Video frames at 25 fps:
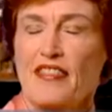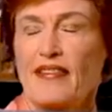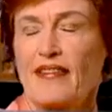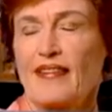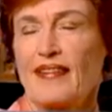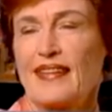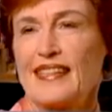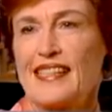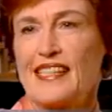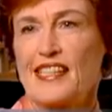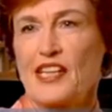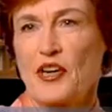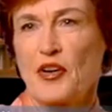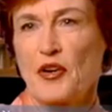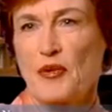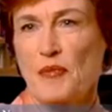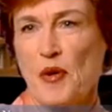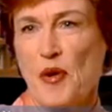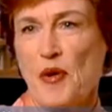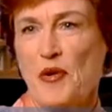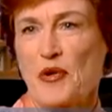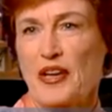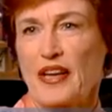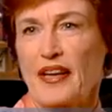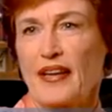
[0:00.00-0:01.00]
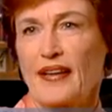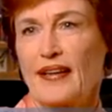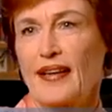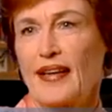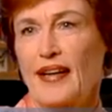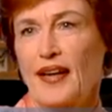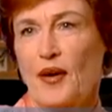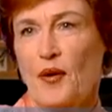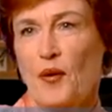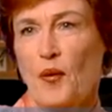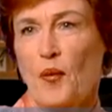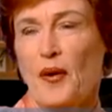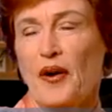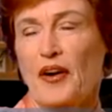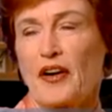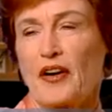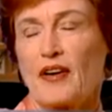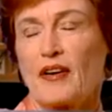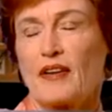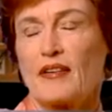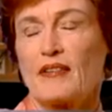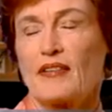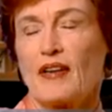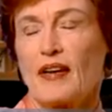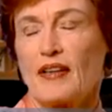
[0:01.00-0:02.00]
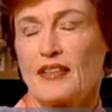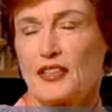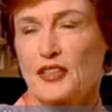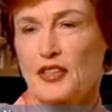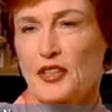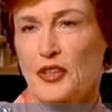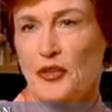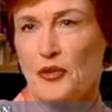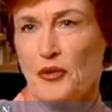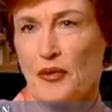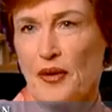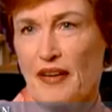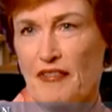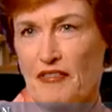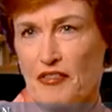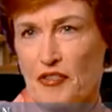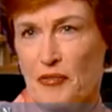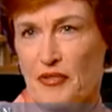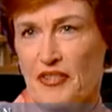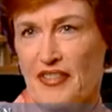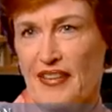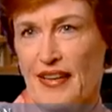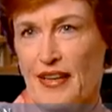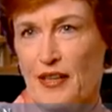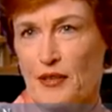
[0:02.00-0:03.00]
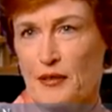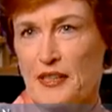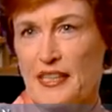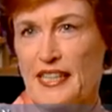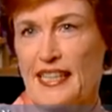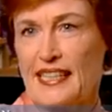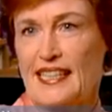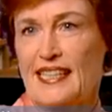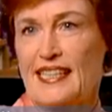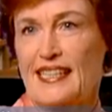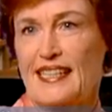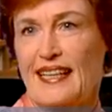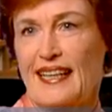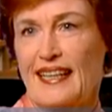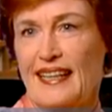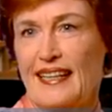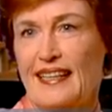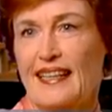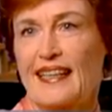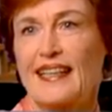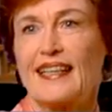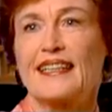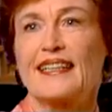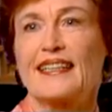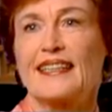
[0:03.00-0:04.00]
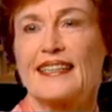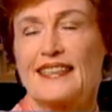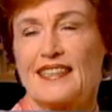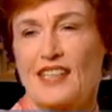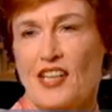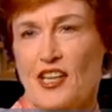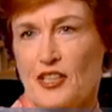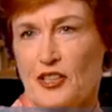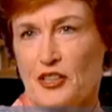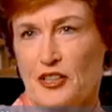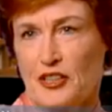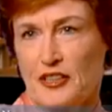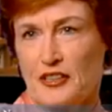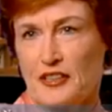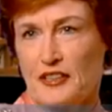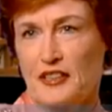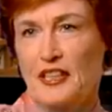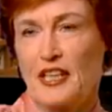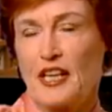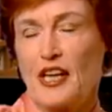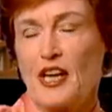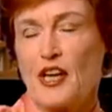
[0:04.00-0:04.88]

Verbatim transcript: the ceremony where Dr. Caret from San Jose State and Dr.